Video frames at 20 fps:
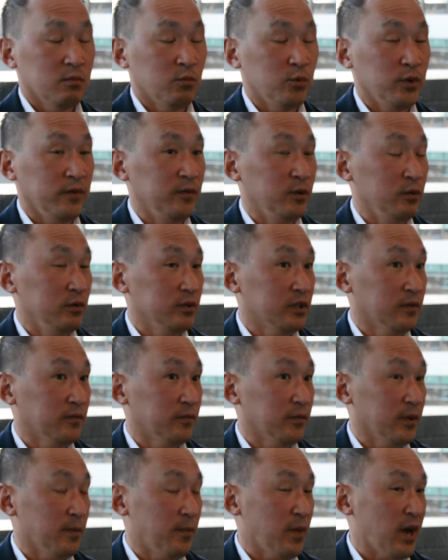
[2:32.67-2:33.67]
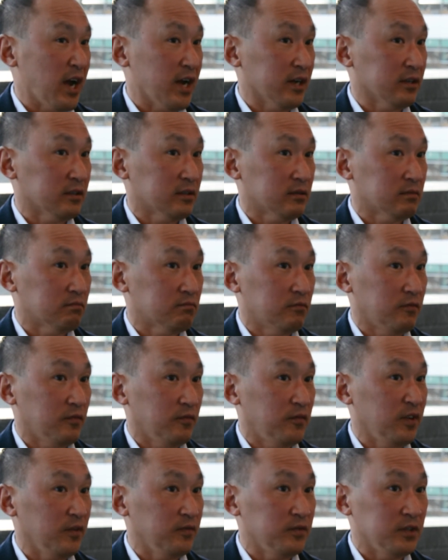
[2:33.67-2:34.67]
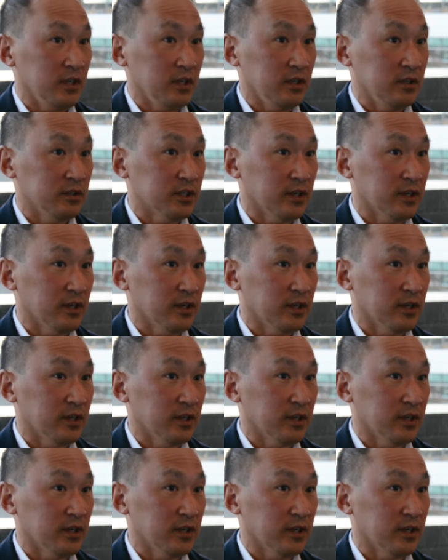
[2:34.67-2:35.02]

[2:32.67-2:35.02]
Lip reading: We've used it for the past 15,